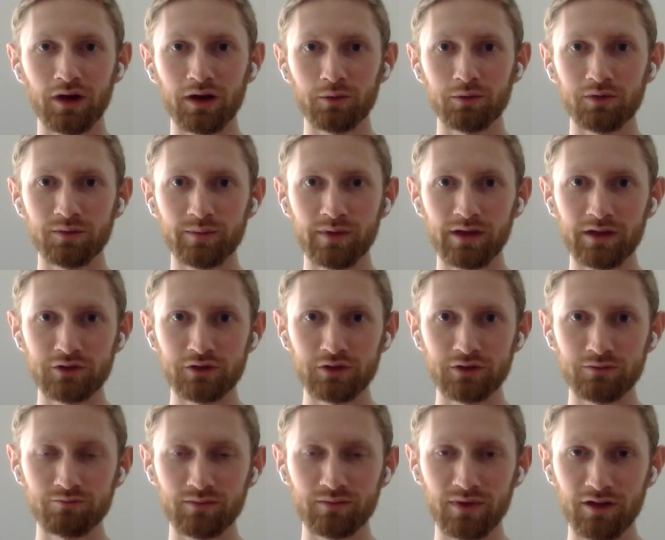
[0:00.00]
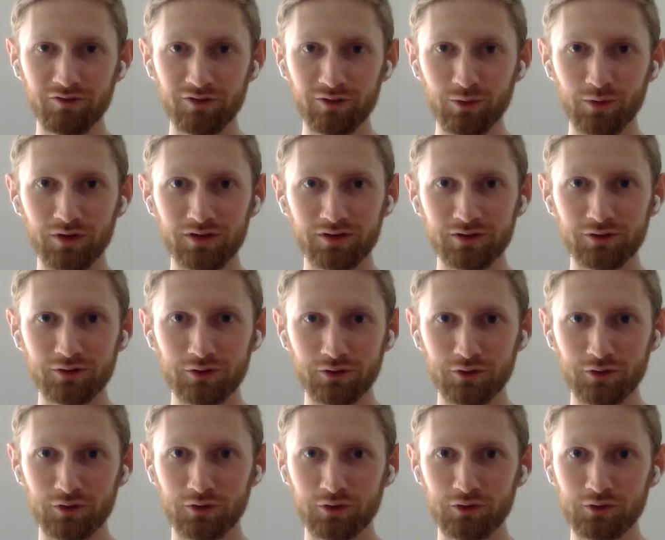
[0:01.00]
I would imagine everyone
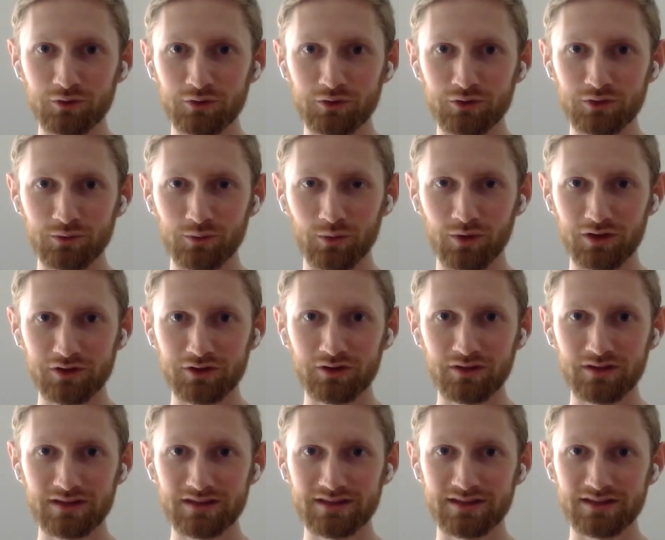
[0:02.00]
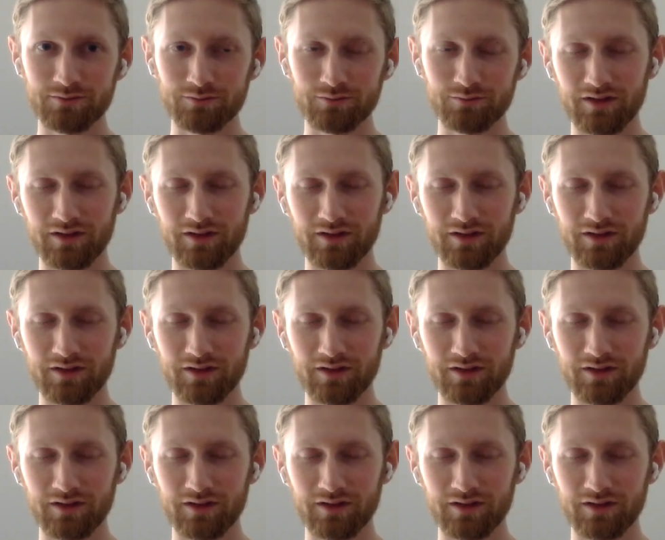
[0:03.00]
who's watching this and